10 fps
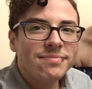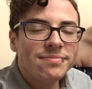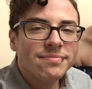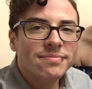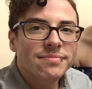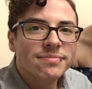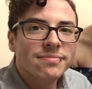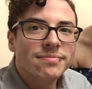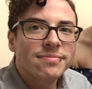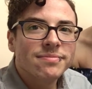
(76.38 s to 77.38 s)

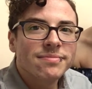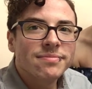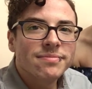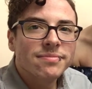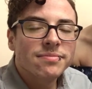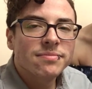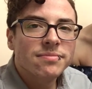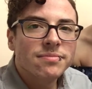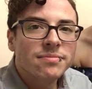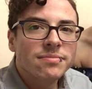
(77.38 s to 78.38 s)

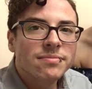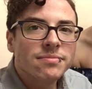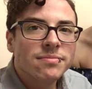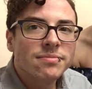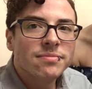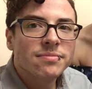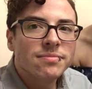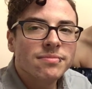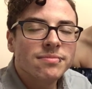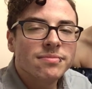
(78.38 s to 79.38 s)

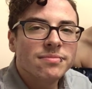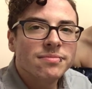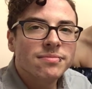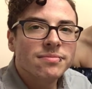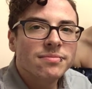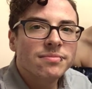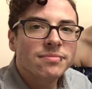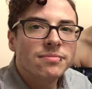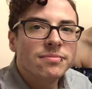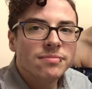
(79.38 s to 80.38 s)

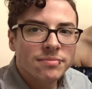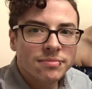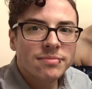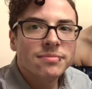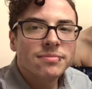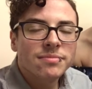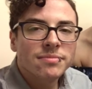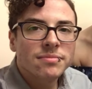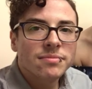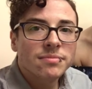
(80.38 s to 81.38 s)

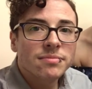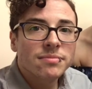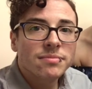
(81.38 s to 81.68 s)
No words are spoken by the person on screen.